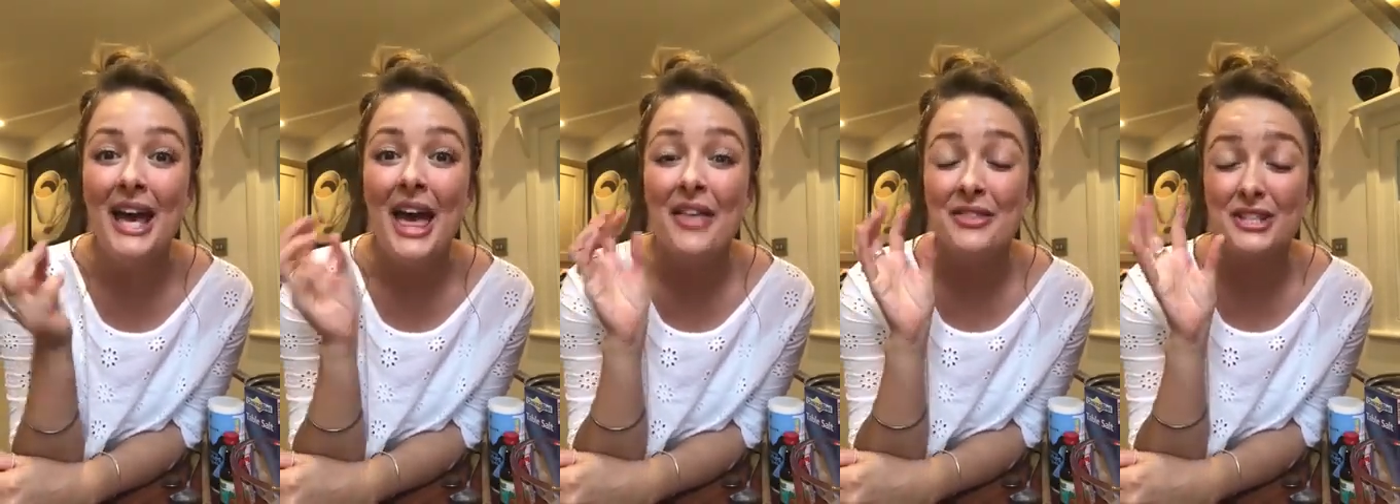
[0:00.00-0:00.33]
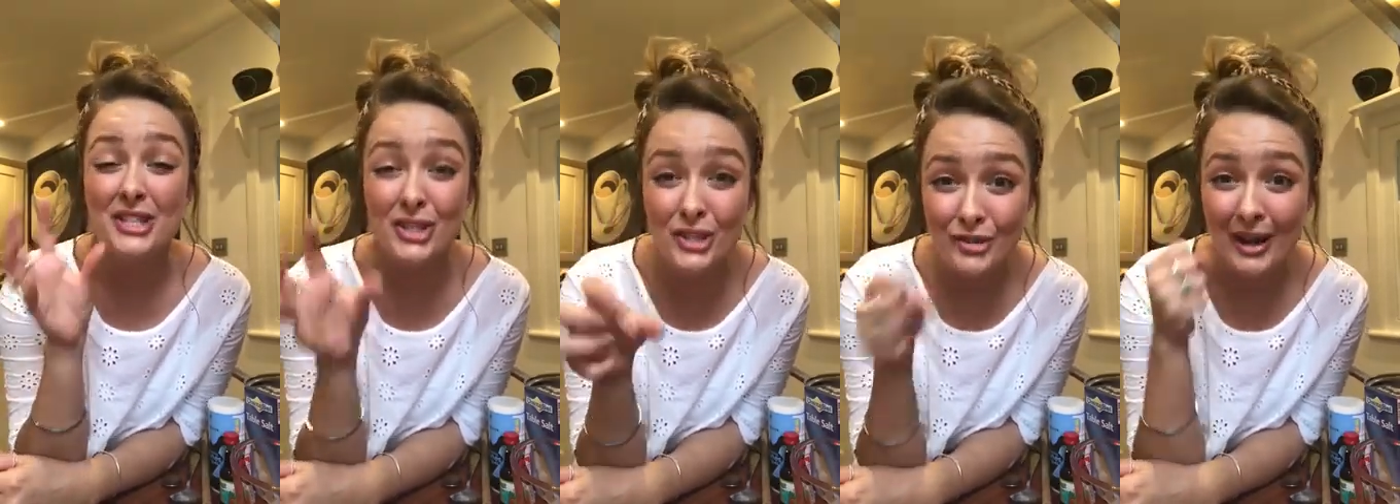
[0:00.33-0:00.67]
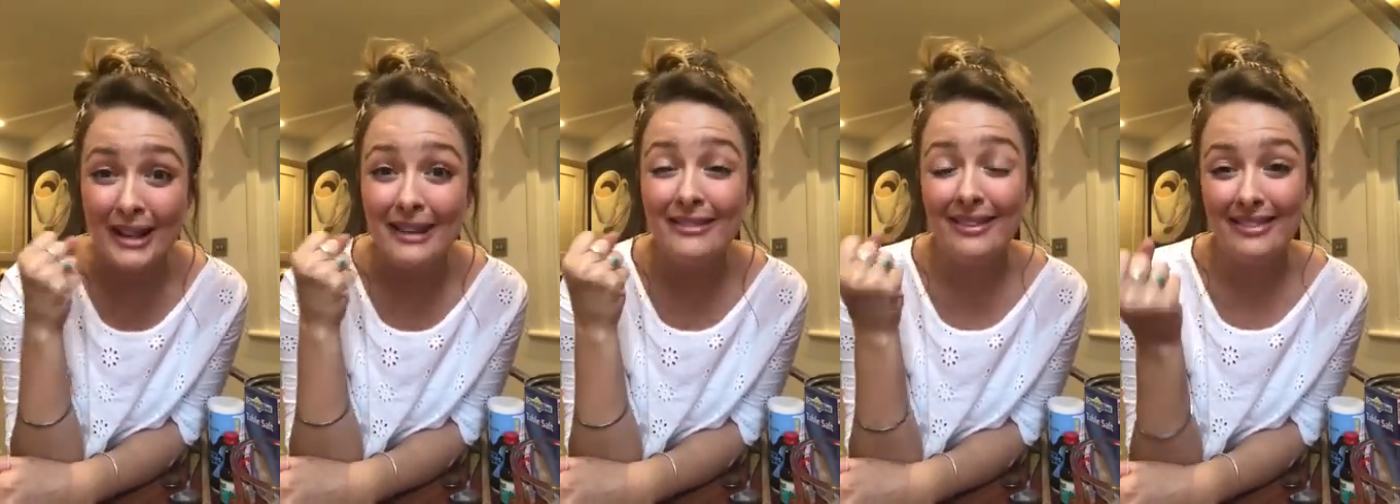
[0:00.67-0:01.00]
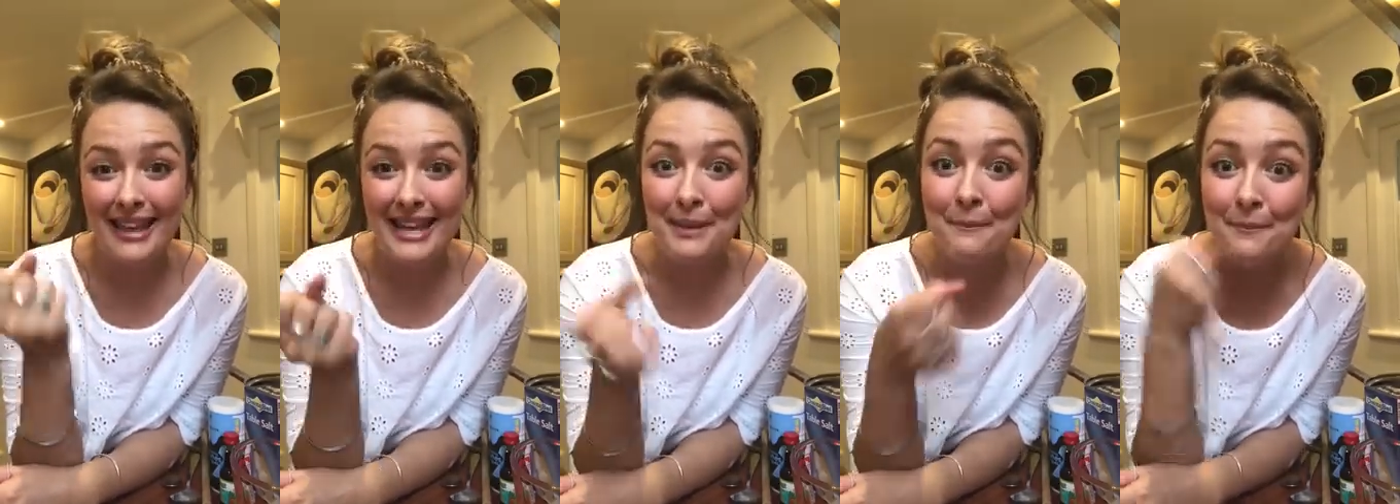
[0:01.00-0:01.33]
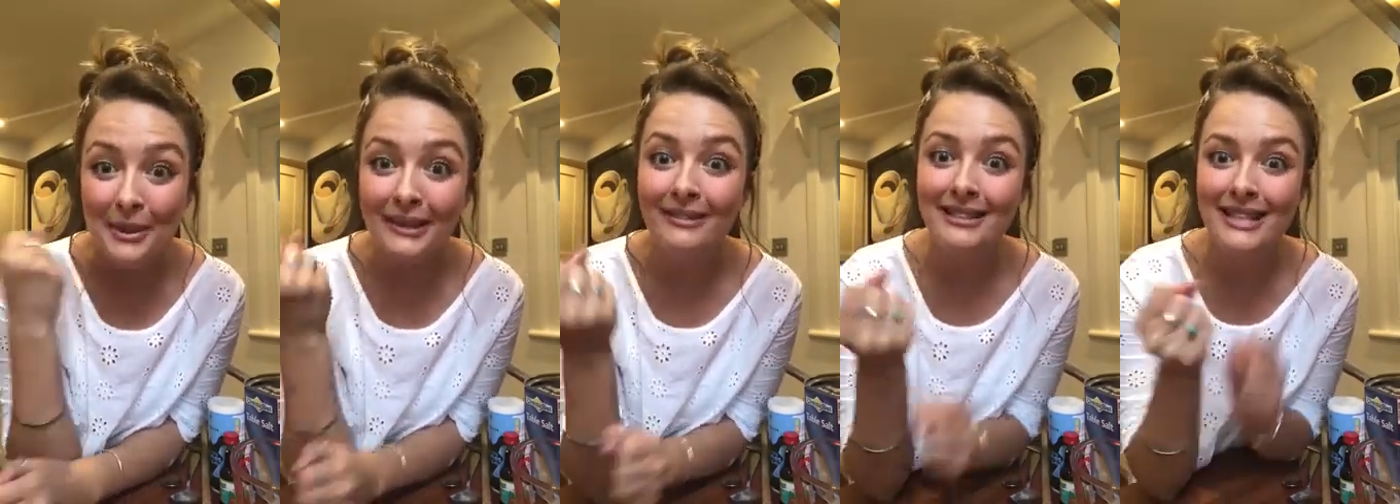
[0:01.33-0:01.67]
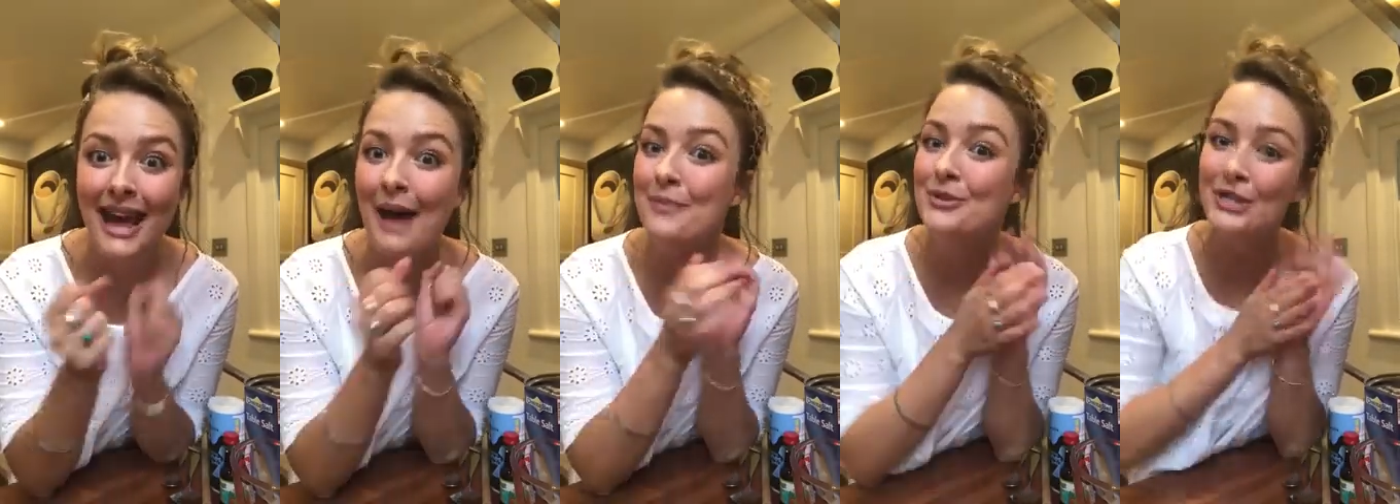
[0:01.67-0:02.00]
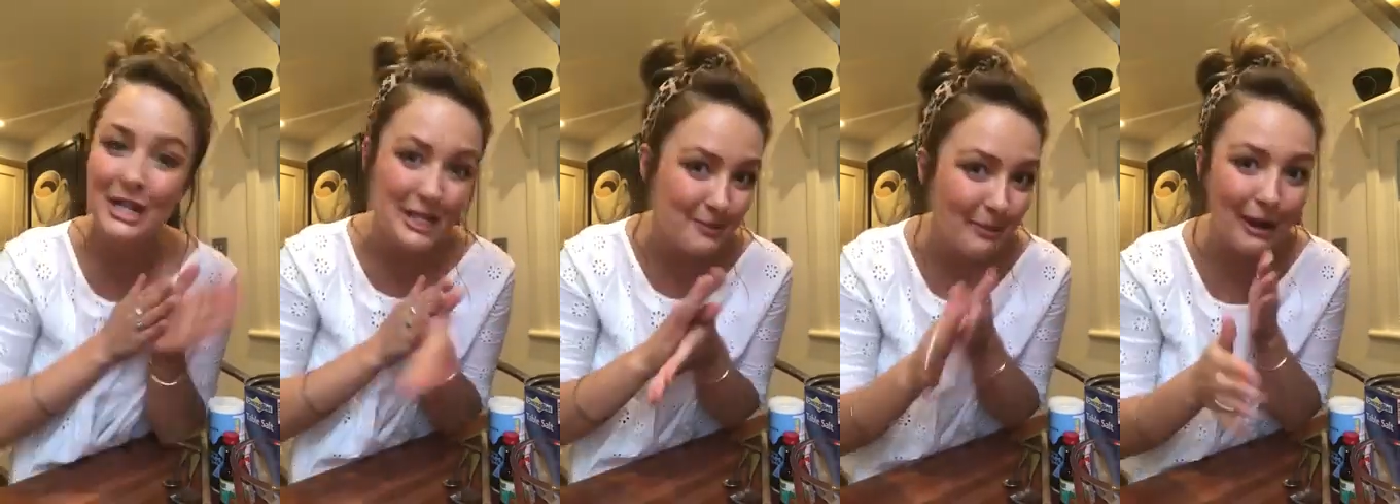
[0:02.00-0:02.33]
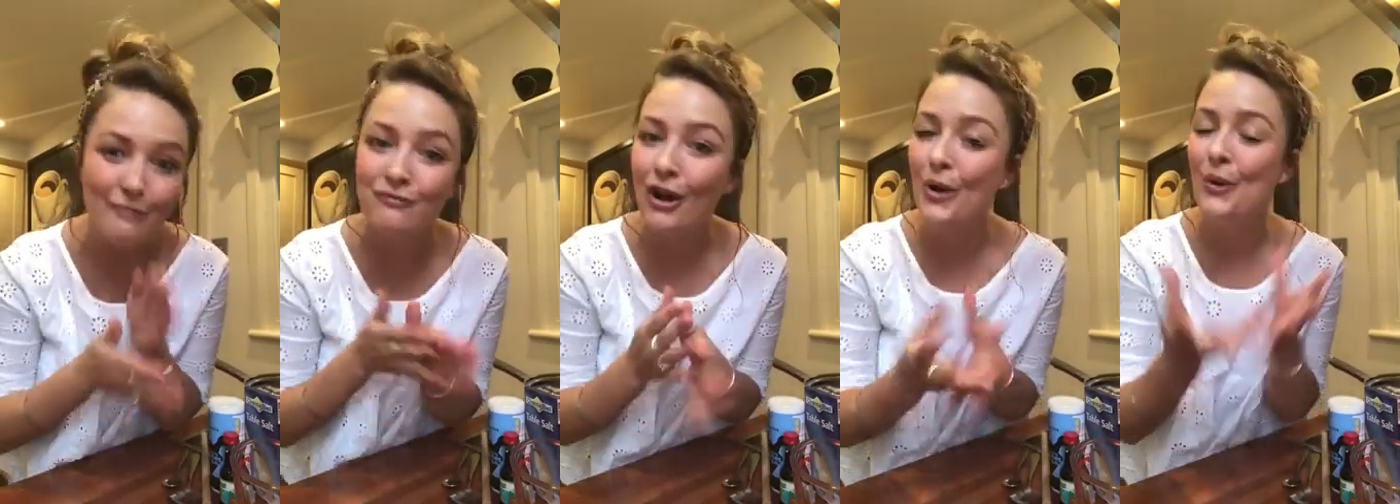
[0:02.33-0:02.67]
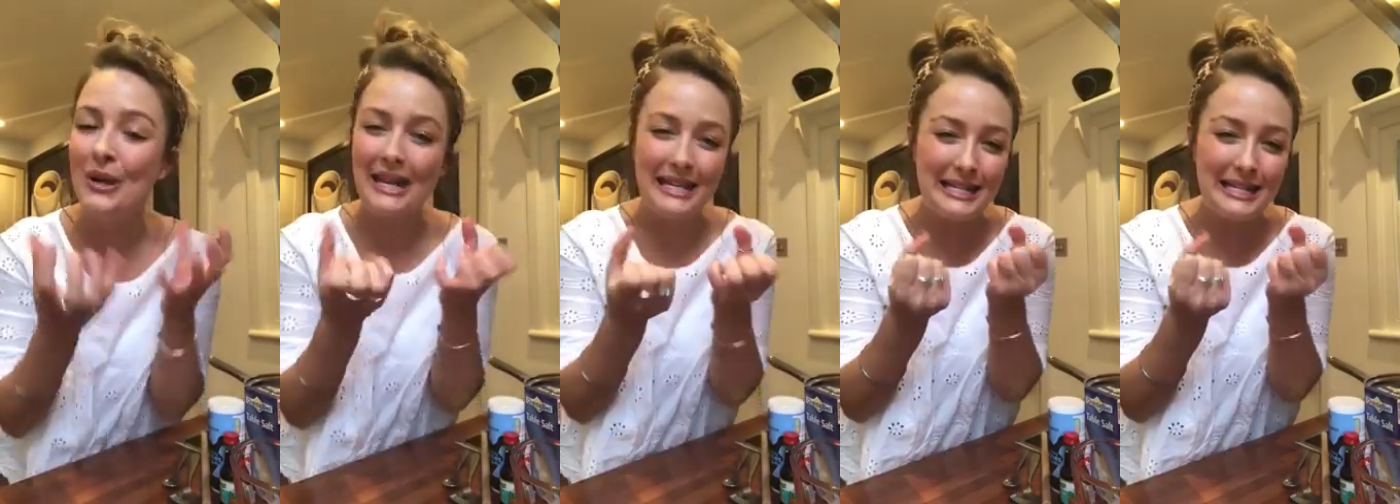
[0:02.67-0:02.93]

The strength that they can build up just by rolling,